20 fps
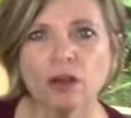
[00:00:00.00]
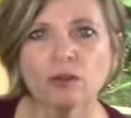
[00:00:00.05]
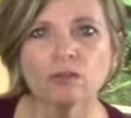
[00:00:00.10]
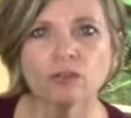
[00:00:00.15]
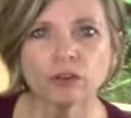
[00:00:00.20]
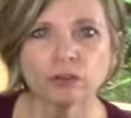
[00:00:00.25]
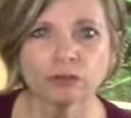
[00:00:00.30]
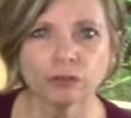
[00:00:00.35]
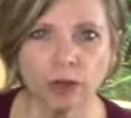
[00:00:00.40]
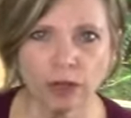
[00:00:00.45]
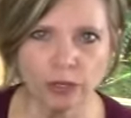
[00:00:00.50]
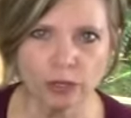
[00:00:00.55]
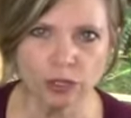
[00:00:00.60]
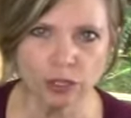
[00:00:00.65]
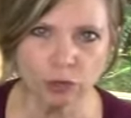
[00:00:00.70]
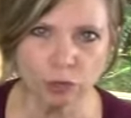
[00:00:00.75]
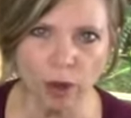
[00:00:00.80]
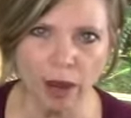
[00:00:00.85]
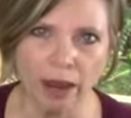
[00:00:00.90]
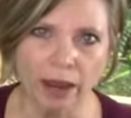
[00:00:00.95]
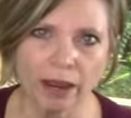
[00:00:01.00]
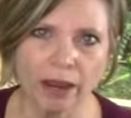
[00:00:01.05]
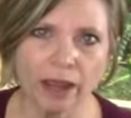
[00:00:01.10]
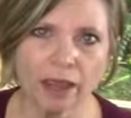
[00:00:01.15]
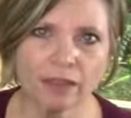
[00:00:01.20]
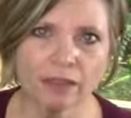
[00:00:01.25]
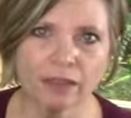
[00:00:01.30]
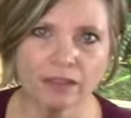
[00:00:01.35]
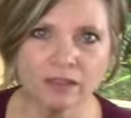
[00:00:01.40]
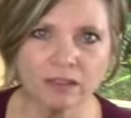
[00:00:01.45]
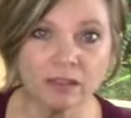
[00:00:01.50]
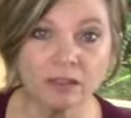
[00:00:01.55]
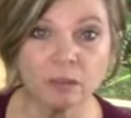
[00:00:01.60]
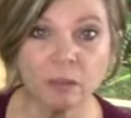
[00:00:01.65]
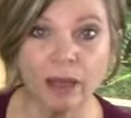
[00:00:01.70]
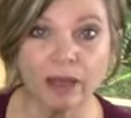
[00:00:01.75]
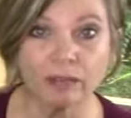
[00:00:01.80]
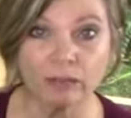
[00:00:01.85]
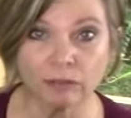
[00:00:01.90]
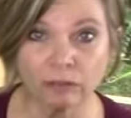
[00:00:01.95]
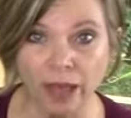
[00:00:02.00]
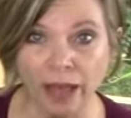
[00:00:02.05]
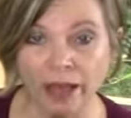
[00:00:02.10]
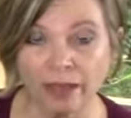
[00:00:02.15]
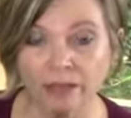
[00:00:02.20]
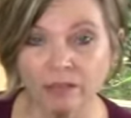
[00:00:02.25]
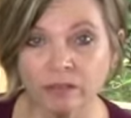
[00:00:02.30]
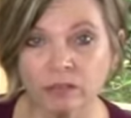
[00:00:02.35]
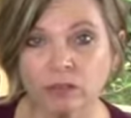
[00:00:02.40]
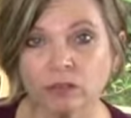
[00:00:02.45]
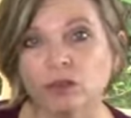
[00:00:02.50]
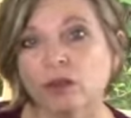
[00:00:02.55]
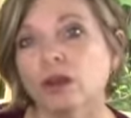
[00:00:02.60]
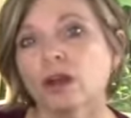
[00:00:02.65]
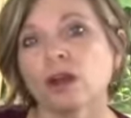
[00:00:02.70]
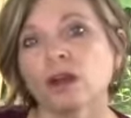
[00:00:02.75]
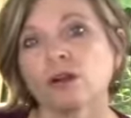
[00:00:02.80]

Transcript: for feng shui, and this is my fast